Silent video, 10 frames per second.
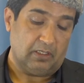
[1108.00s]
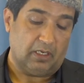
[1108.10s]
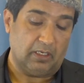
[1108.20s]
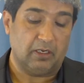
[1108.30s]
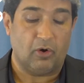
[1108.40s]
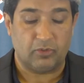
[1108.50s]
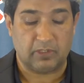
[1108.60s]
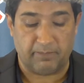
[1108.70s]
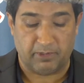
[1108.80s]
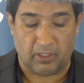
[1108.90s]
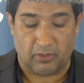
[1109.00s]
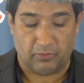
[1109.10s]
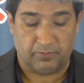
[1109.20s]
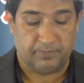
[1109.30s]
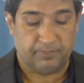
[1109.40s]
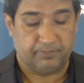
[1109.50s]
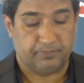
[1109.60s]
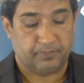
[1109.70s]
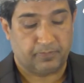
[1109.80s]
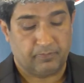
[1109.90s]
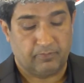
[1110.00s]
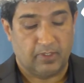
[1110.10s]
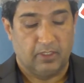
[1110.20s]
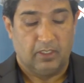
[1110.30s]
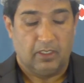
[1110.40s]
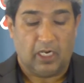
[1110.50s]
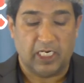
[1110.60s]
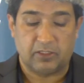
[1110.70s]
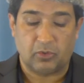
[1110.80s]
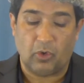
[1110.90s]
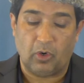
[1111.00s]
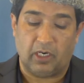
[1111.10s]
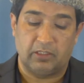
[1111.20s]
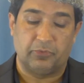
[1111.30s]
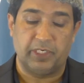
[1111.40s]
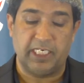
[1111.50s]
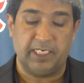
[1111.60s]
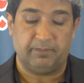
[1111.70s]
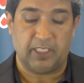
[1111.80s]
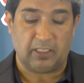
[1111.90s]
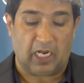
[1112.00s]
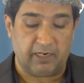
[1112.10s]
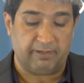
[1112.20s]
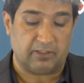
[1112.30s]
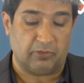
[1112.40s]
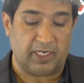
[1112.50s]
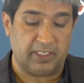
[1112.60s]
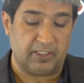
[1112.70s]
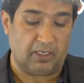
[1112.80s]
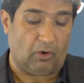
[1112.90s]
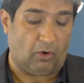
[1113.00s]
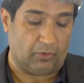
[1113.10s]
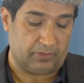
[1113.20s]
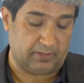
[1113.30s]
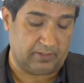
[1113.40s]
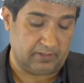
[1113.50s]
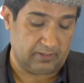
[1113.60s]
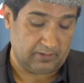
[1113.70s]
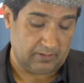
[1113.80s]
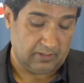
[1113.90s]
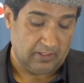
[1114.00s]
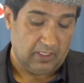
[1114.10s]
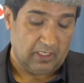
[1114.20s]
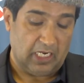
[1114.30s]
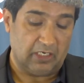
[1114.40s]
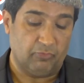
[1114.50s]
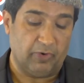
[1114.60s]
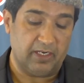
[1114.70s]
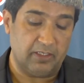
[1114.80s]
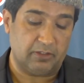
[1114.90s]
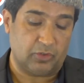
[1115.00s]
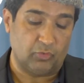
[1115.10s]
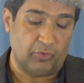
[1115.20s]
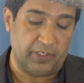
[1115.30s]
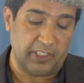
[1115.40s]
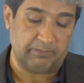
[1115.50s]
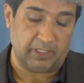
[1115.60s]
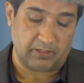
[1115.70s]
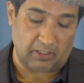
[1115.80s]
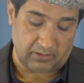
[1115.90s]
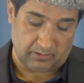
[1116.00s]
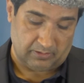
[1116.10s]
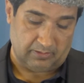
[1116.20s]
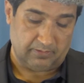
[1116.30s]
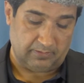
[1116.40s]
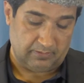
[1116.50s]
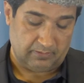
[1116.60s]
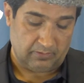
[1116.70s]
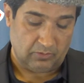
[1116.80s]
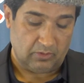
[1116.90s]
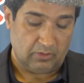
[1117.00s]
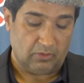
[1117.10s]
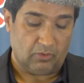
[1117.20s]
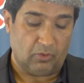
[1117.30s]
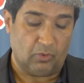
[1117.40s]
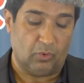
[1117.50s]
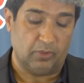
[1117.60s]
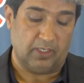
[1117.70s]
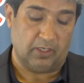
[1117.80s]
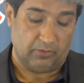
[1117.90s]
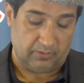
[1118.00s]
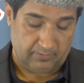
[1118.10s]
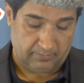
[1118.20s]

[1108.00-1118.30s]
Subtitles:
a long time ago, I saw a dream that I was riding a horse and went towards my garden, all alone.